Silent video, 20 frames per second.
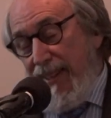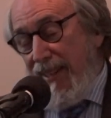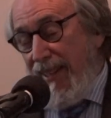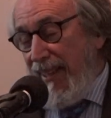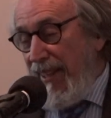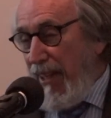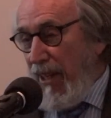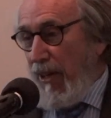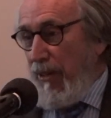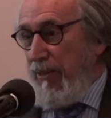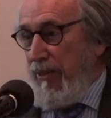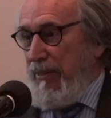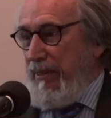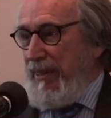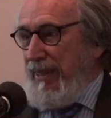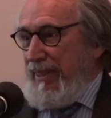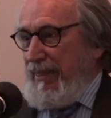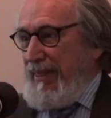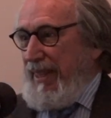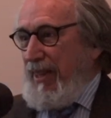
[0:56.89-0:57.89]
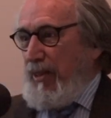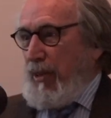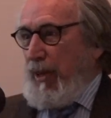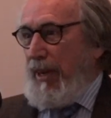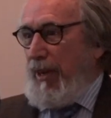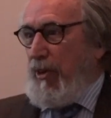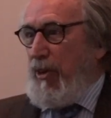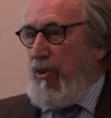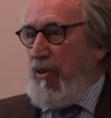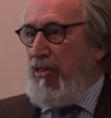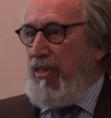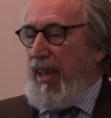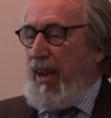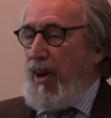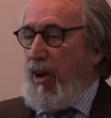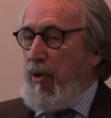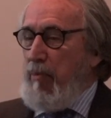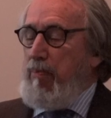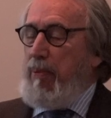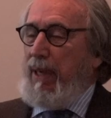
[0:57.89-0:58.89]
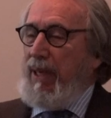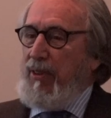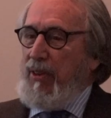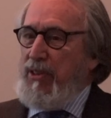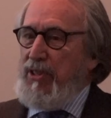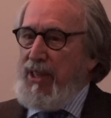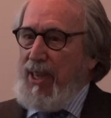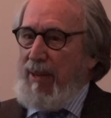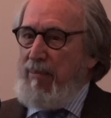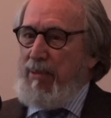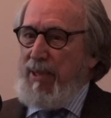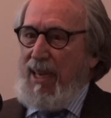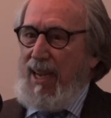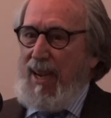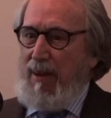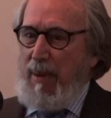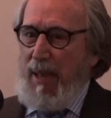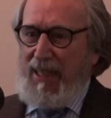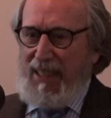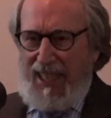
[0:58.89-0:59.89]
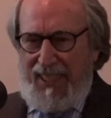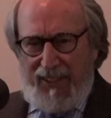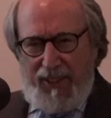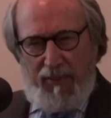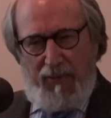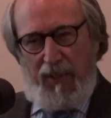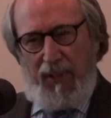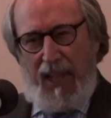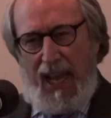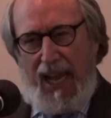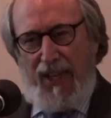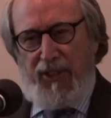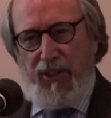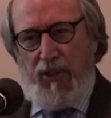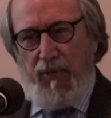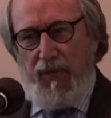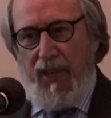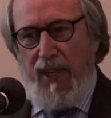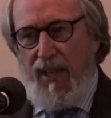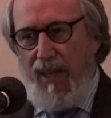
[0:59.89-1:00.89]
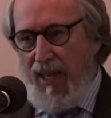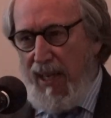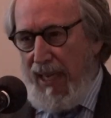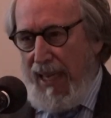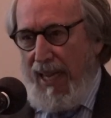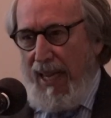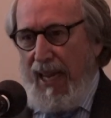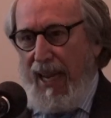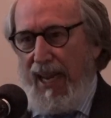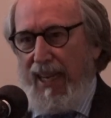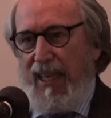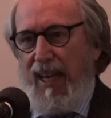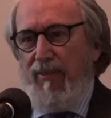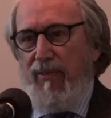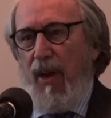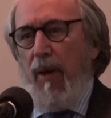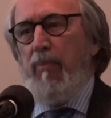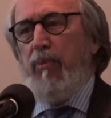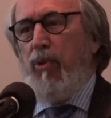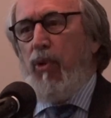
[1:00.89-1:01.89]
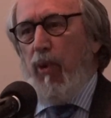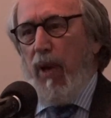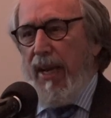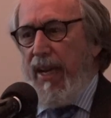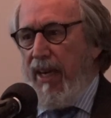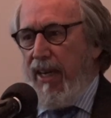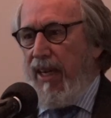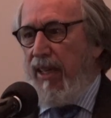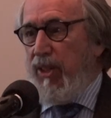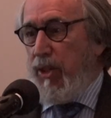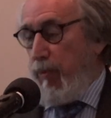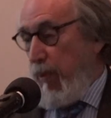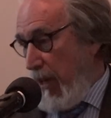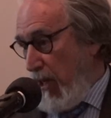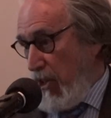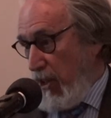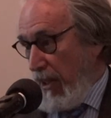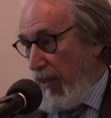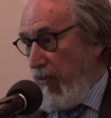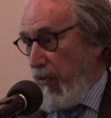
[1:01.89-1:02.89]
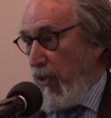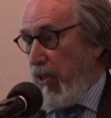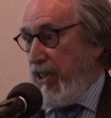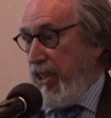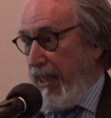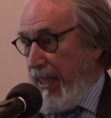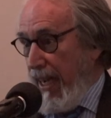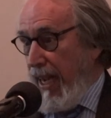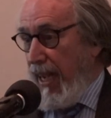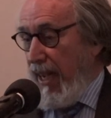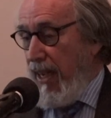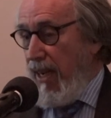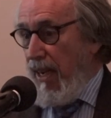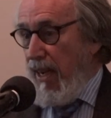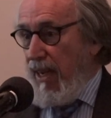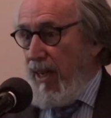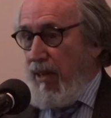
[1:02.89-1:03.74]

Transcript: you know, neither here nor there, but at the same time, I like the philosophy and I've upgraded it, especially for today.